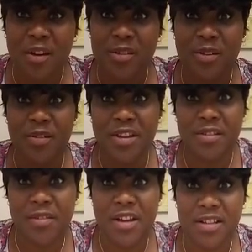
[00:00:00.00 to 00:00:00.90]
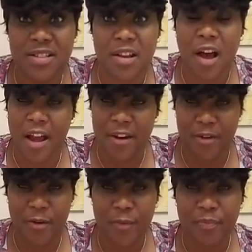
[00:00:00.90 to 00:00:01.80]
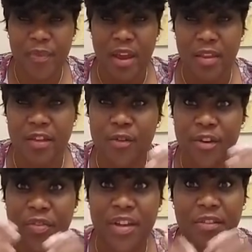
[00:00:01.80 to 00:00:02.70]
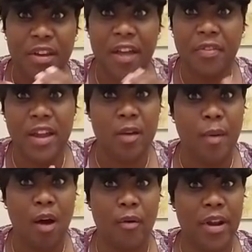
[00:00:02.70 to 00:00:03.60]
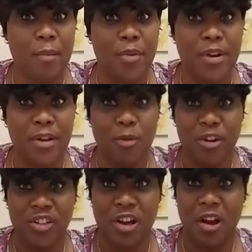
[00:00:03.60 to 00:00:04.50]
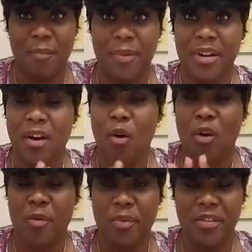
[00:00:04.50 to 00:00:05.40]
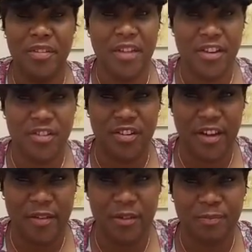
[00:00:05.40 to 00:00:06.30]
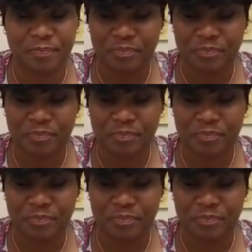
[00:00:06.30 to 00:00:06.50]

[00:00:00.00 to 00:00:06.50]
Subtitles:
So these are things that I do. These are the things that I think about when I'm putting a workshop or a presentation together.